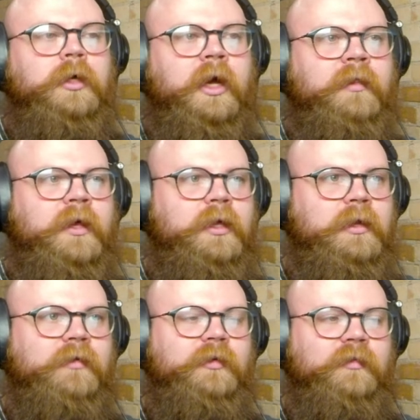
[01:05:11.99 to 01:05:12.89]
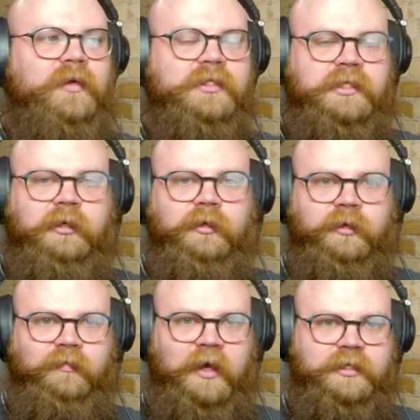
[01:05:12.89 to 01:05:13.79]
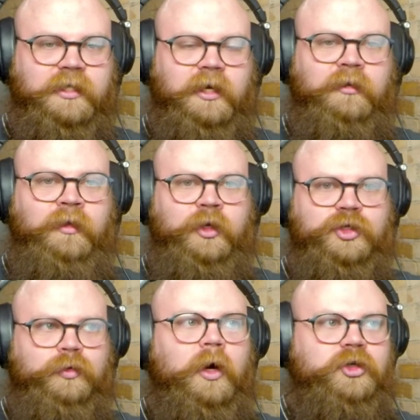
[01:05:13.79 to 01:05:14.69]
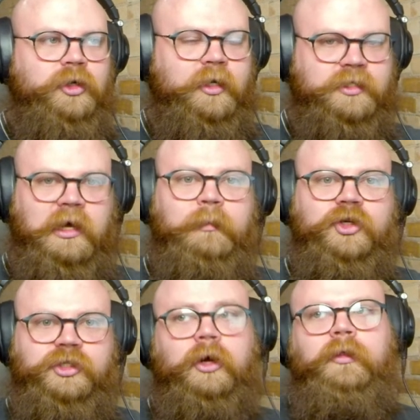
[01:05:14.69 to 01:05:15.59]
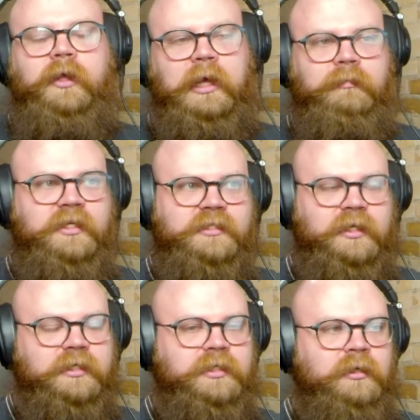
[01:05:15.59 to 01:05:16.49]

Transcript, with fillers: And they never have considered the fact that they just watched an ice climber start the game desynced.